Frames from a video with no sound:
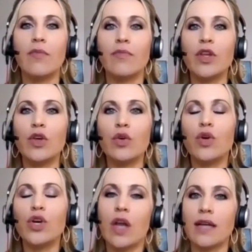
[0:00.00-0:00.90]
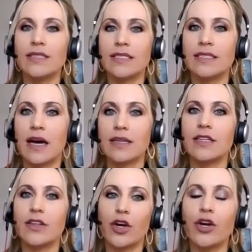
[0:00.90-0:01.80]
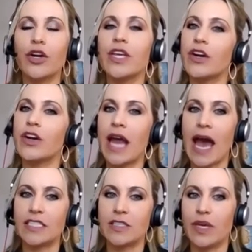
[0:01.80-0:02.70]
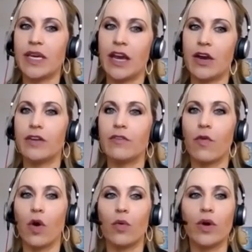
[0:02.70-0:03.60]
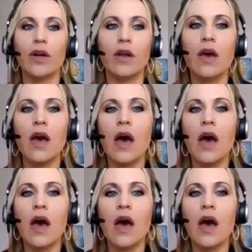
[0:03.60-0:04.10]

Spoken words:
you could not deduct in the current year and had to be carried forward.